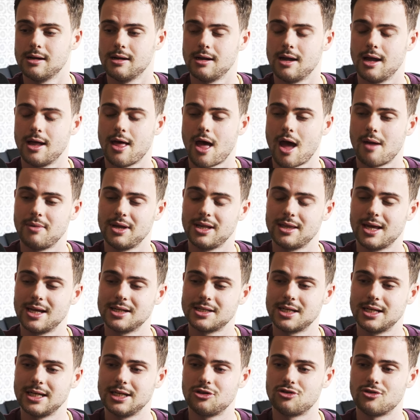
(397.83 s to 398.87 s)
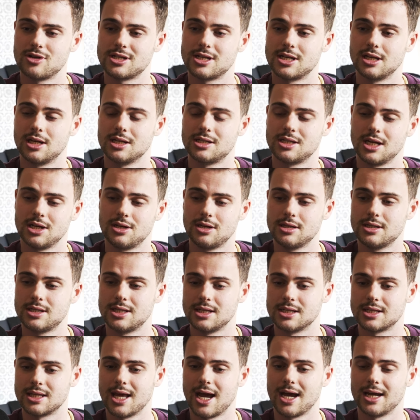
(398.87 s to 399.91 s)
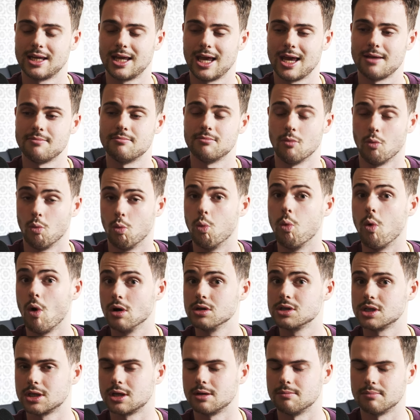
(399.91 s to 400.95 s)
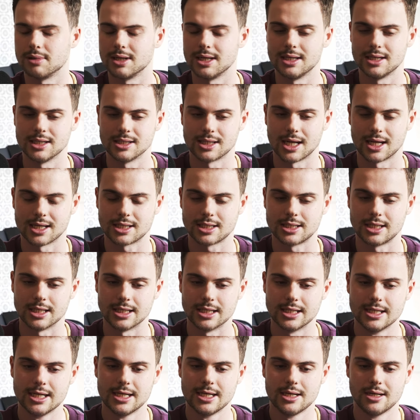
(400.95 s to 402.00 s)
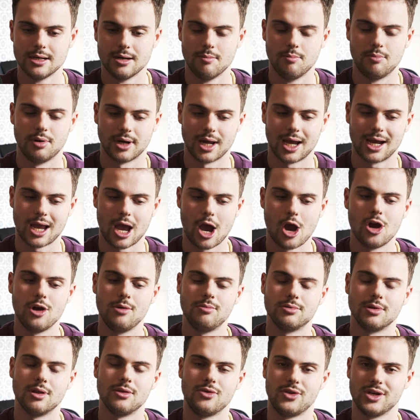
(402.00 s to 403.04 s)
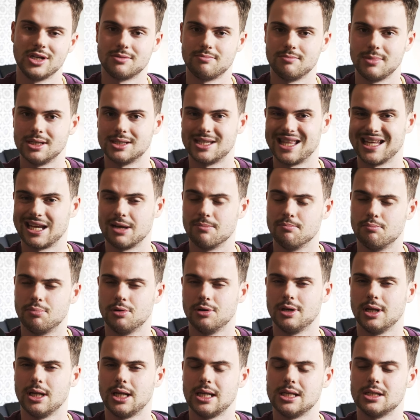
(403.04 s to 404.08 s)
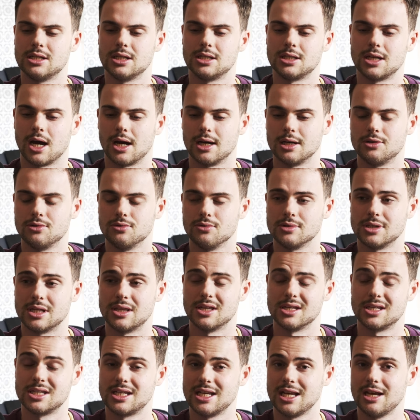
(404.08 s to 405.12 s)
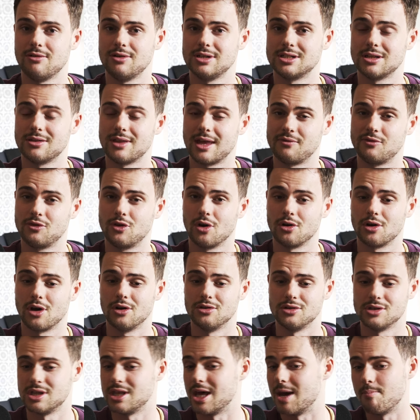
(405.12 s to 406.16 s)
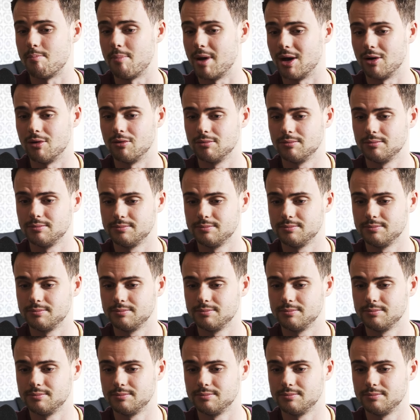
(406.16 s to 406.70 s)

I mean, that's an interesting decision since that game was a complete disaster. But I hope that this means they can put it into titles and the series that they've got under their belt.